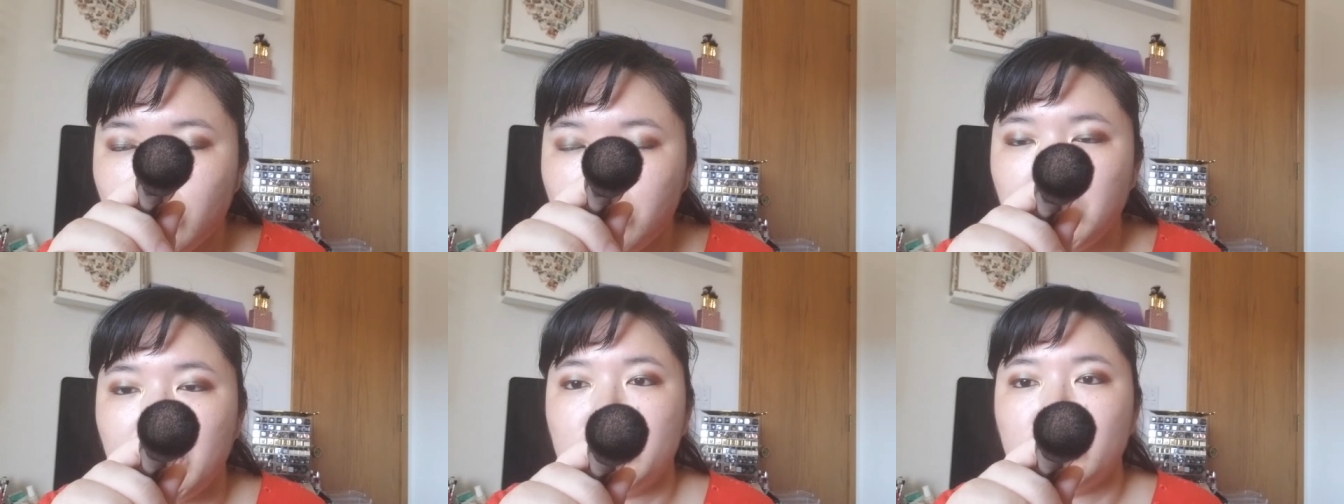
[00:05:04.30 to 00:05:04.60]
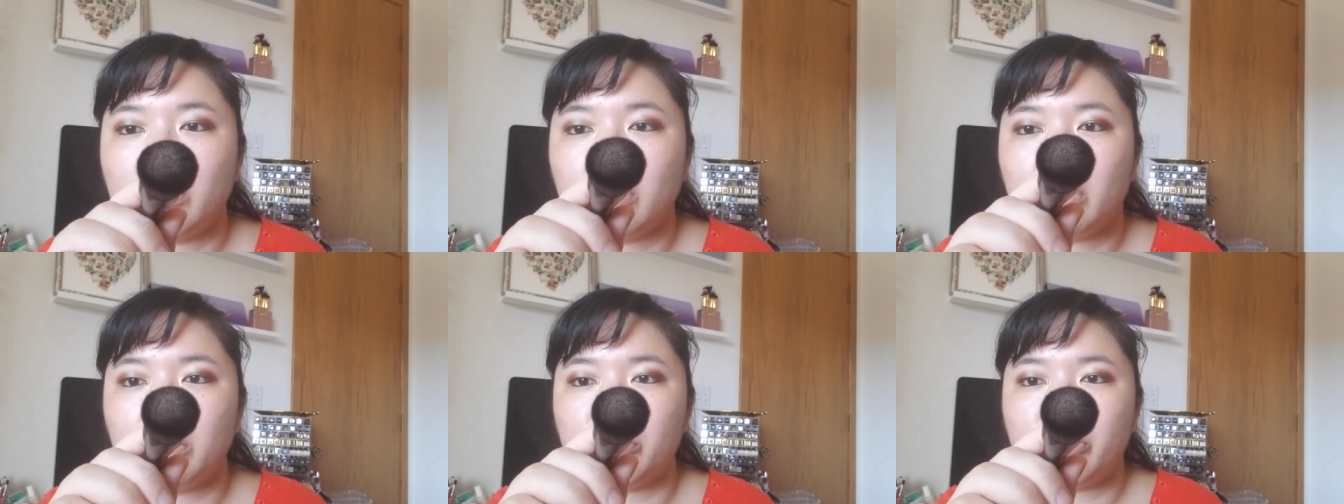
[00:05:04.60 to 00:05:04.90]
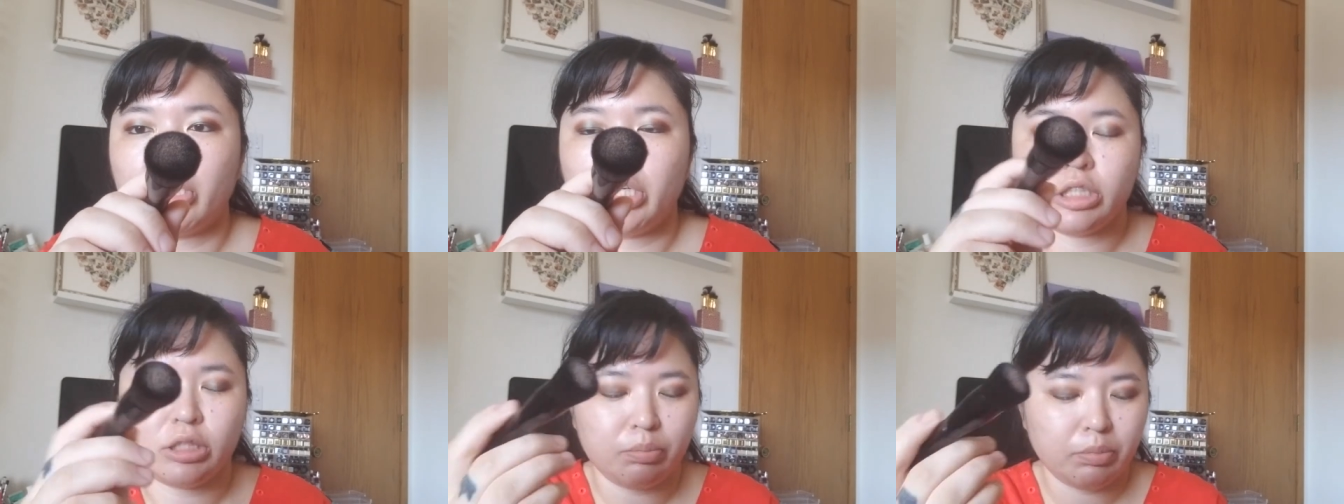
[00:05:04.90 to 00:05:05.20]
much on the
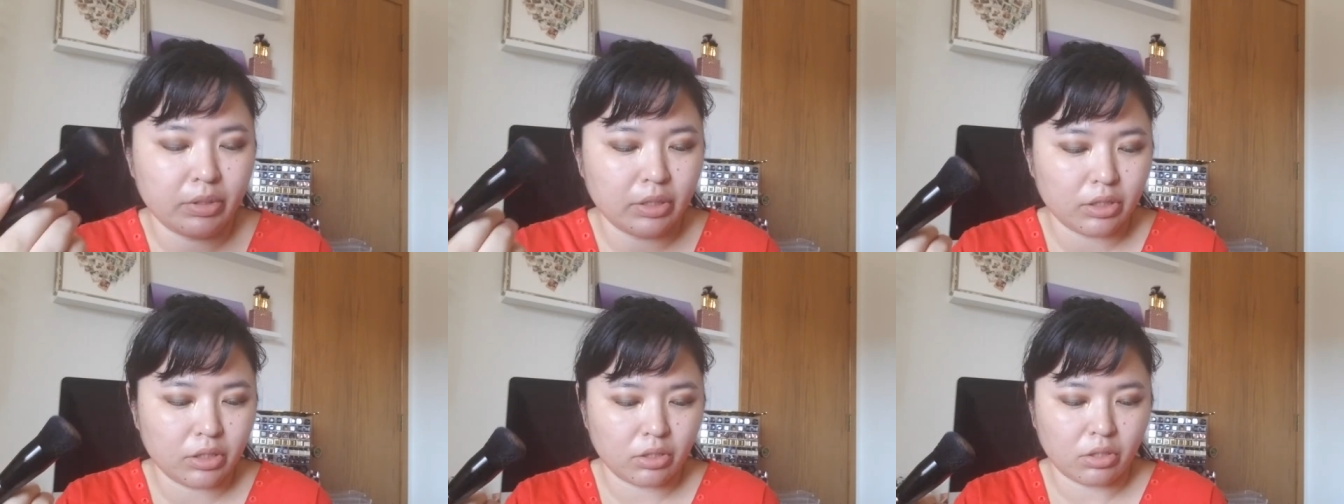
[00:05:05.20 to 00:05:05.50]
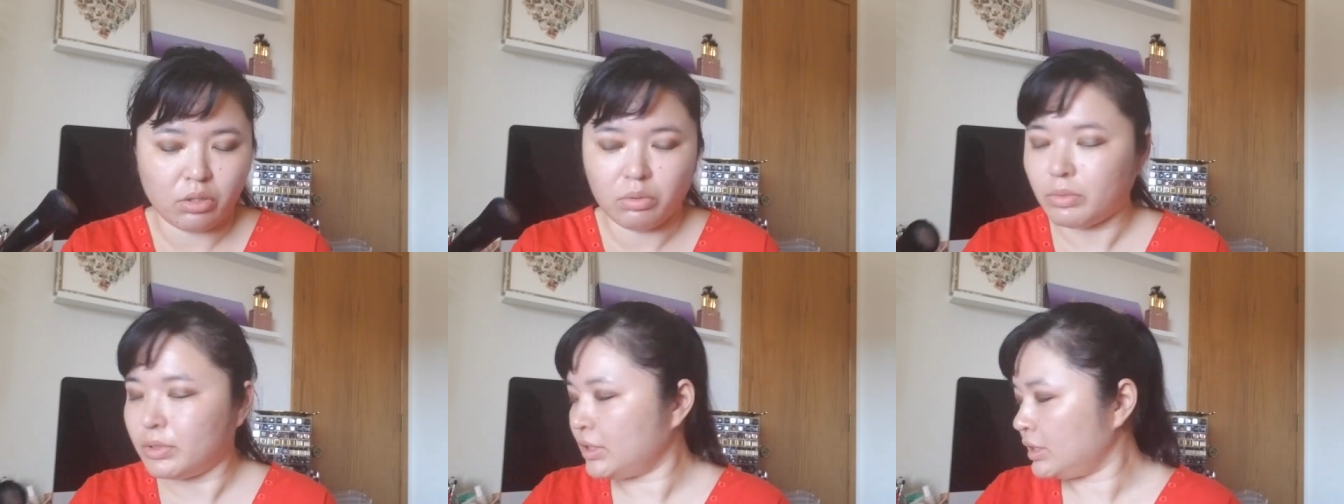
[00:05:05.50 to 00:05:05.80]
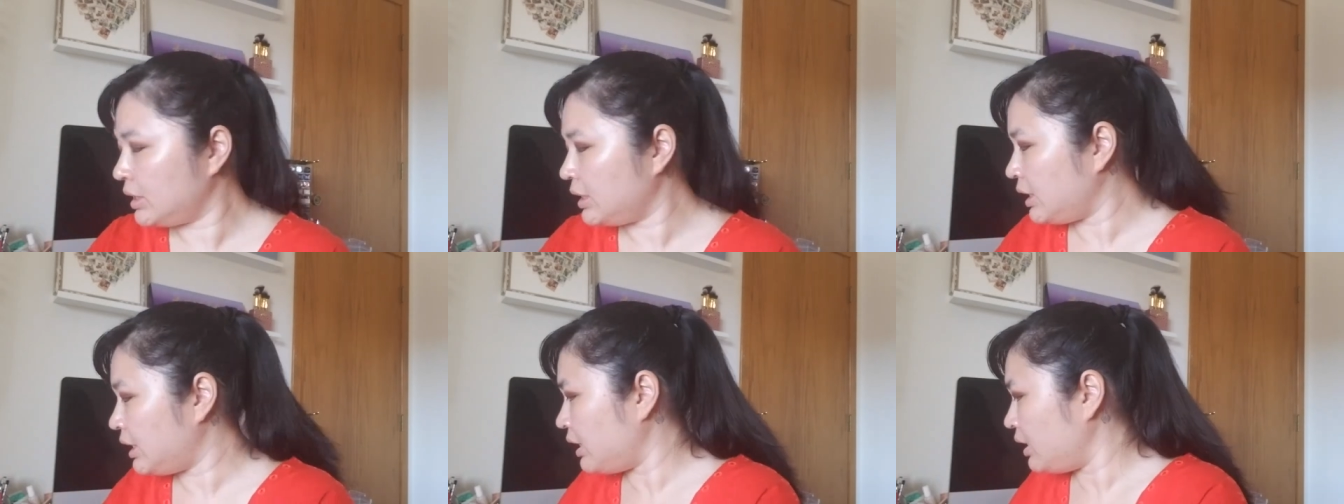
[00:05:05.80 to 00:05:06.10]
brush, but you know, we'll
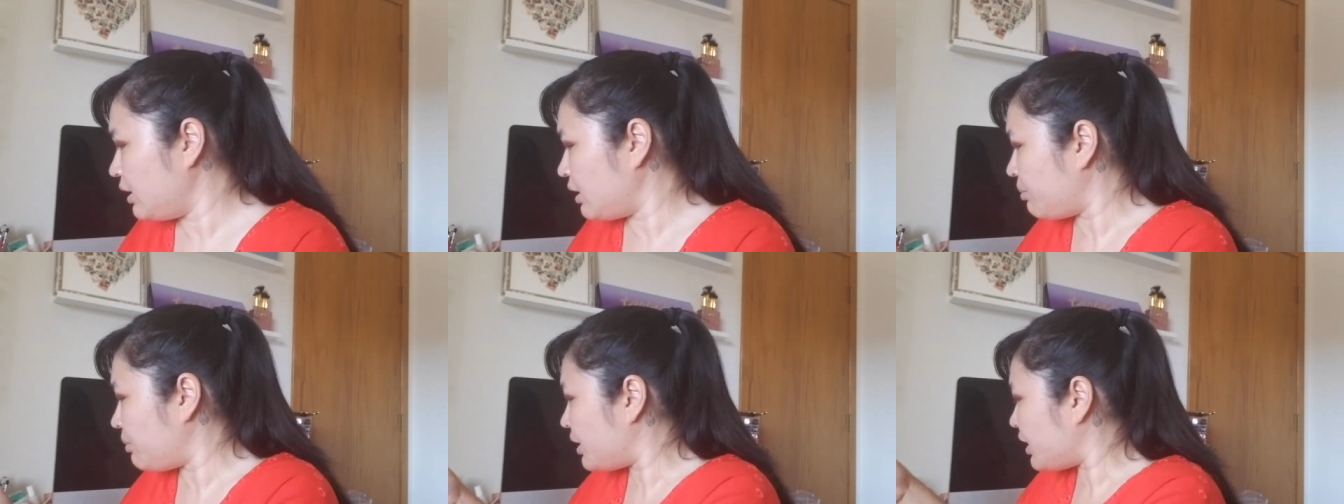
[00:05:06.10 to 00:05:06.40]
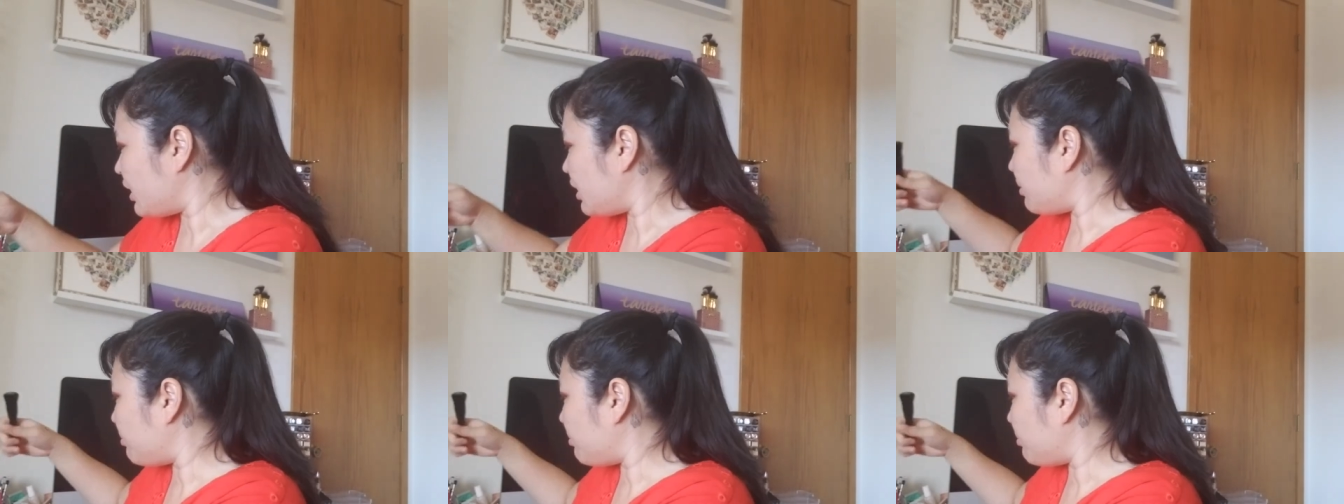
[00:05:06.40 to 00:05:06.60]
see. Let me get a